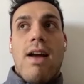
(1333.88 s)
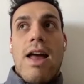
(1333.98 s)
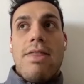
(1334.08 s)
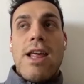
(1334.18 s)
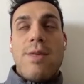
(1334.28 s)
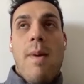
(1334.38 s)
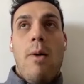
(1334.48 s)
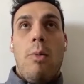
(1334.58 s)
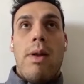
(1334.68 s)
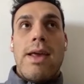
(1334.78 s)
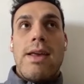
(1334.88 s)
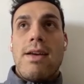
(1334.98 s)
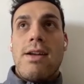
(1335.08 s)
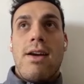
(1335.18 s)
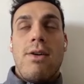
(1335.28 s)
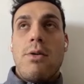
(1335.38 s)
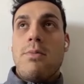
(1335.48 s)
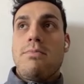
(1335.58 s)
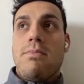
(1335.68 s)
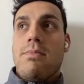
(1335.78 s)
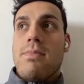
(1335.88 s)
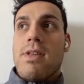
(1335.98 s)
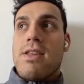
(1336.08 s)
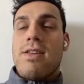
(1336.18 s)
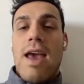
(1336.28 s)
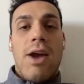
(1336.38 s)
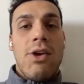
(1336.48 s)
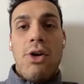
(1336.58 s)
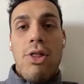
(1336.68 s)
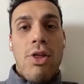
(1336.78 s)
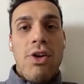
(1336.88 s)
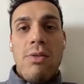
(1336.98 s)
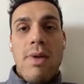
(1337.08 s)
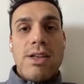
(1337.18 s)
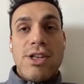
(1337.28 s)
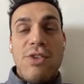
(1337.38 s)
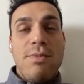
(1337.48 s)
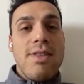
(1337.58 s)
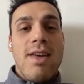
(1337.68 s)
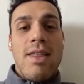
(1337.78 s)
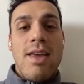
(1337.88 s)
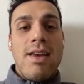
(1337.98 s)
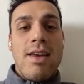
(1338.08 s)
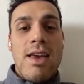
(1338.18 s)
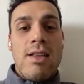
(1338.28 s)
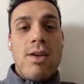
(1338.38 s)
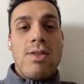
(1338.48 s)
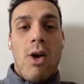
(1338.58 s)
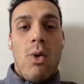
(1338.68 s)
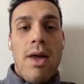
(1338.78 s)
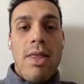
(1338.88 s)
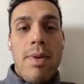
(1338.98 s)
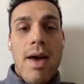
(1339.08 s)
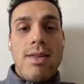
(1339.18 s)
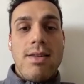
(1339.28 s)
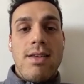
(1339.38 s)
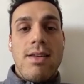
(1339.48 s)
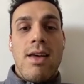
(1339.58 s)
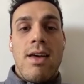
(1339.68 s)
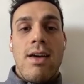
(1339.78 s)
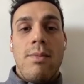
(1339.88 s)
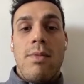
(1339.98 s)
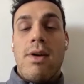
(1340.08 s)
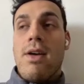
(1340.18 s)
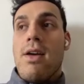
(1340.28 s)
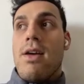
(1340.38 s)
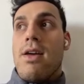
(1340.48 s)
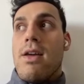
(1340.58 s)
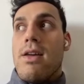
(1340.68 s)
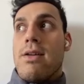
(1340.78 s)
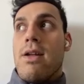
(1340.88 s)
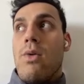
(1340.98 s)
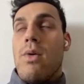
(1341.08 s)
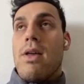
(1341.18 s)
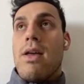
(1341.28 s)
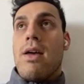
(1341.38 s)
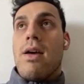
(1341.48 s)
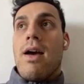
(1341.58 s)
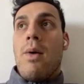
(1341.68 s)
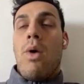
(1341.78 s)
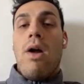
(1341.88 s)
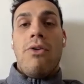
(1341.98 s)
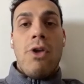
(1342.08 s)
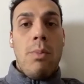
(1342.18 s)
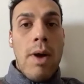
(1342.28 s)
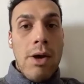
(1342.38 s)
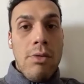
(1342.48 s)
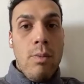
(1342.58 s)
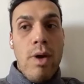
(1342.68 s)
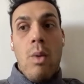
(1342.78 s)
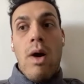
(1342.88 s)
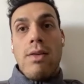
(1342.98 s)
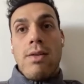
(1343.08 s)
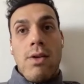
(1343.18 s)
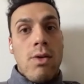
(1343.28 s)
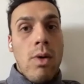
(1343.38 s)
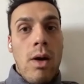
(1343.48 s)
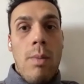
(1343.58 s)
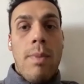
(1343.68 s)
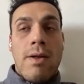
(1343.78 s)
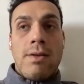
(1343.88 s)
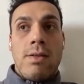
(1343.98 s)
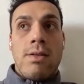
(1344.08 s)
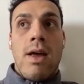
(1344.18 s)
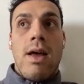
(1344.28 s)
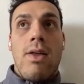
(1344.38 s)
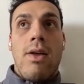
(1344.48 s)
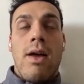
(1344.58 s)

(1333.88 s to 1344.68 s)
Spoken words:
I think probably second or third on my achievements. I think it's not quite the best. Um, you know, I wanted to do better in Rio. I wanted to do a lot better than that.